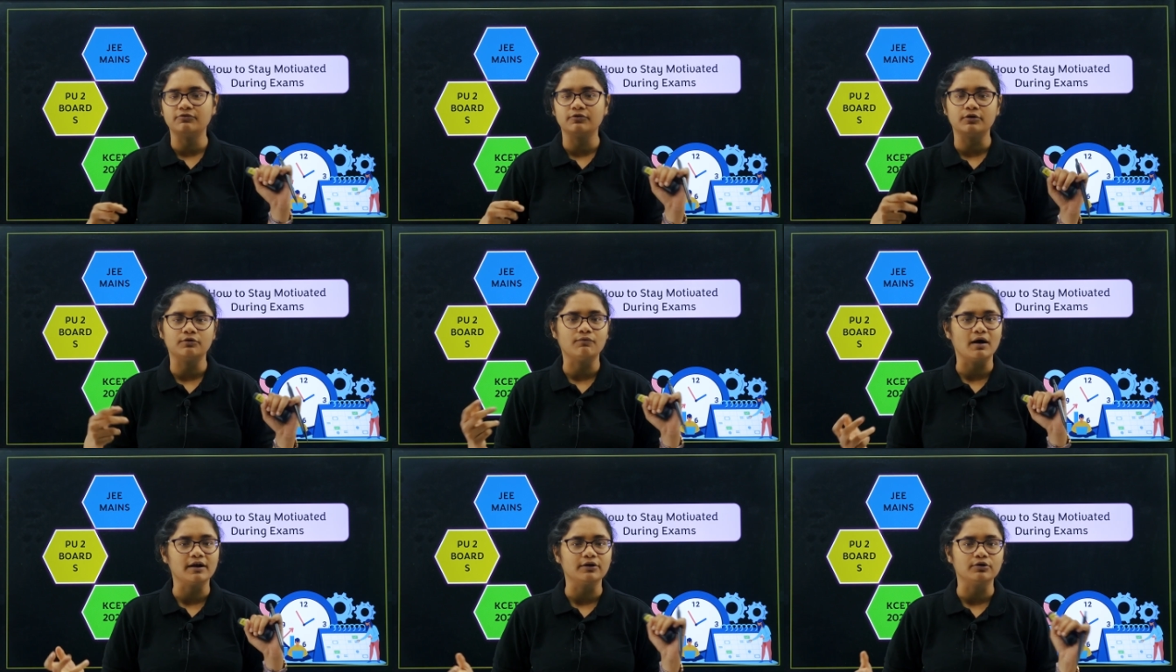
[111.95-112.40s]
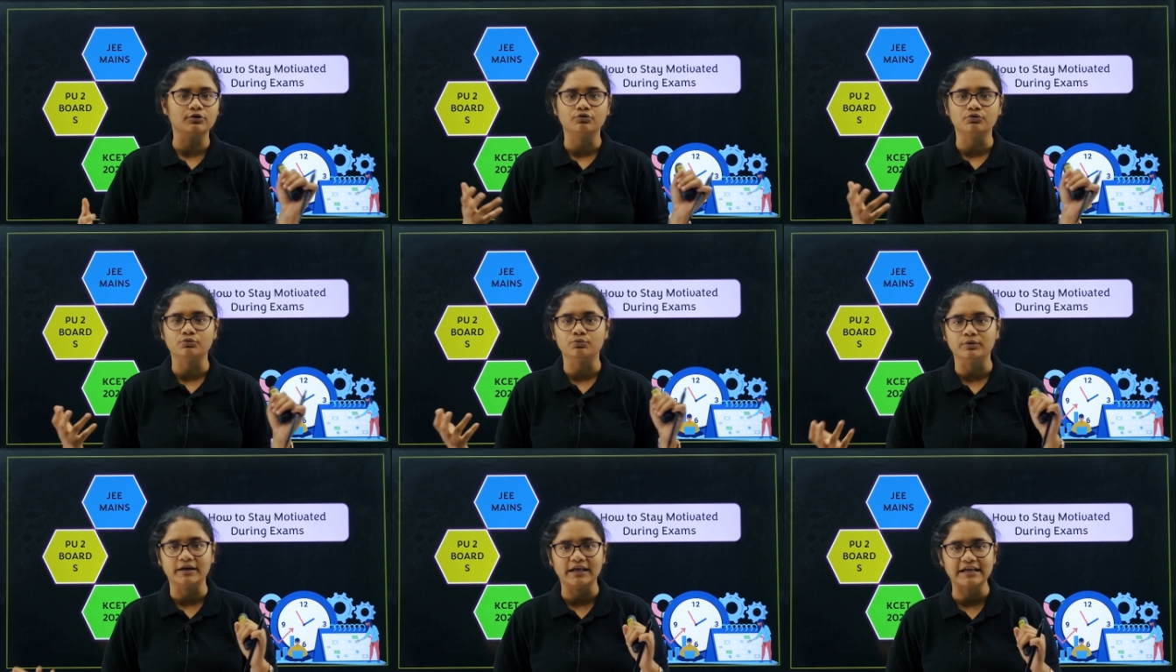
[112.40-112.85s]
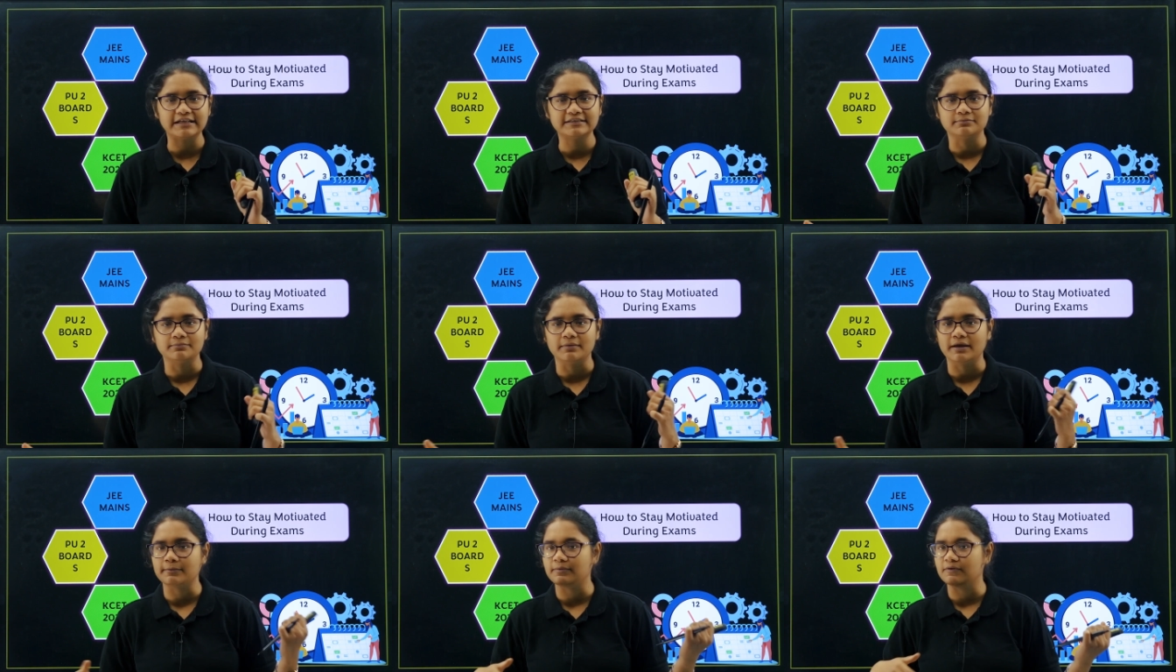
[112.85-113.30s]
for 1 or 2
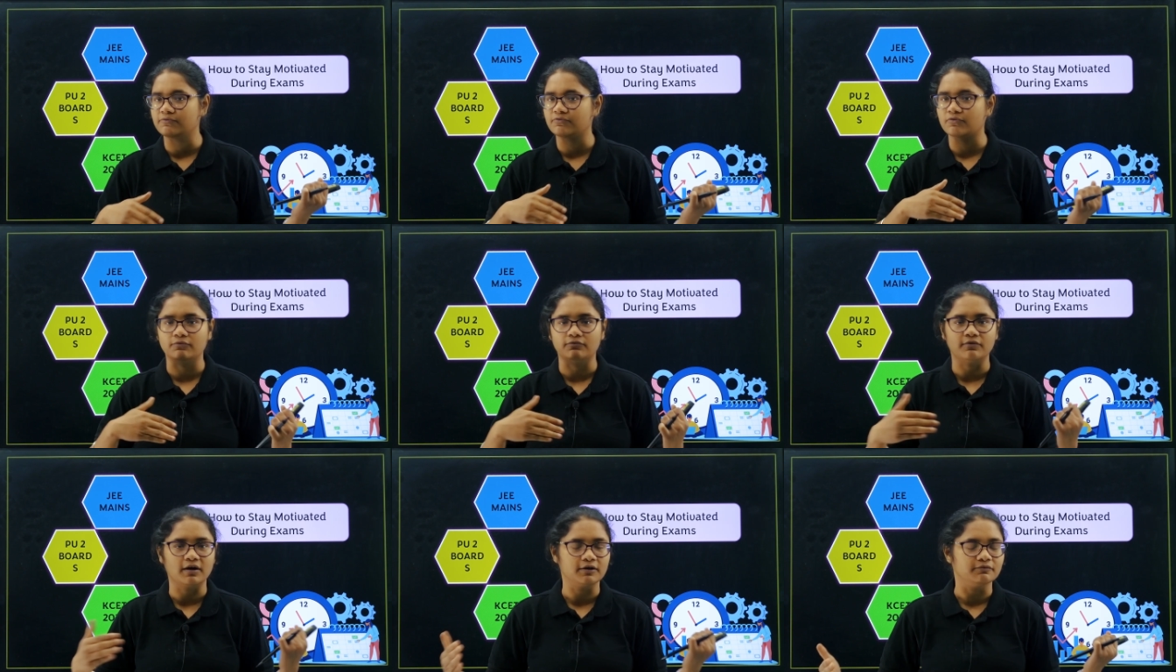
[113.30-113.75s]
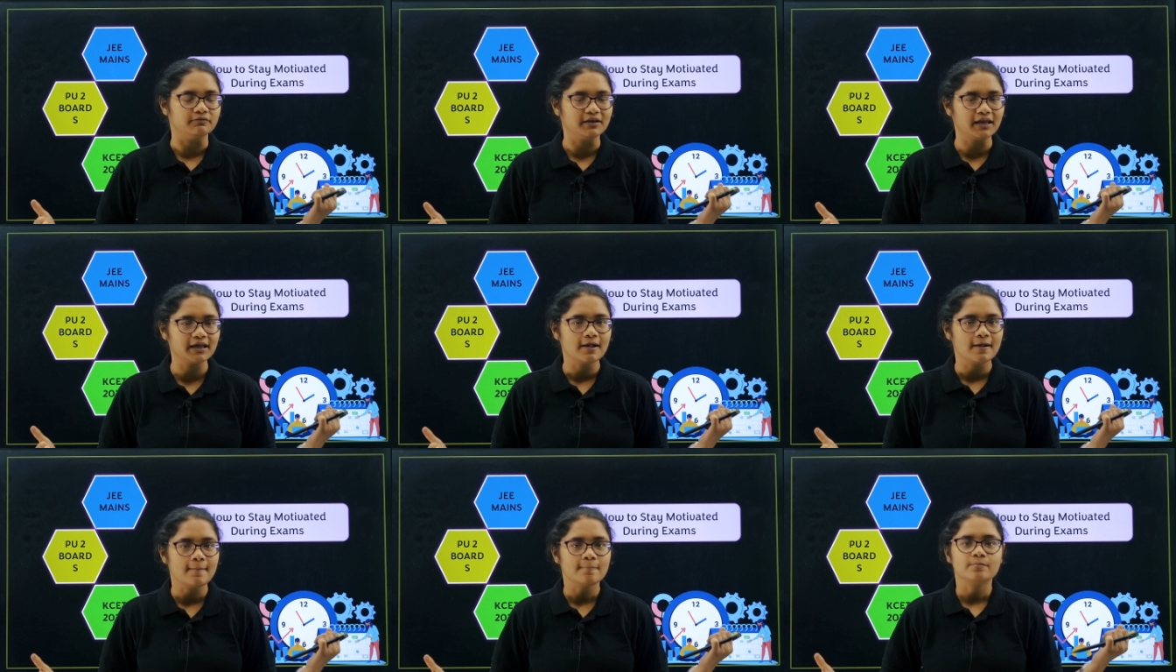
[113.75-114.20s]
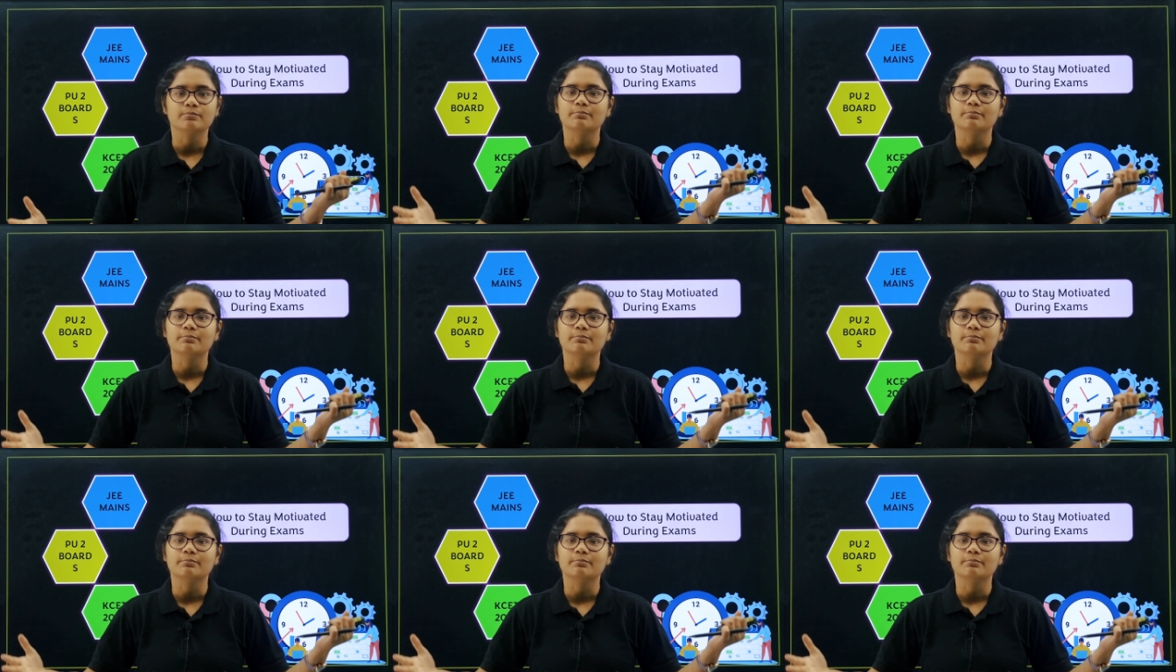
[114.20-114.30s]
days, maybe for 1 week,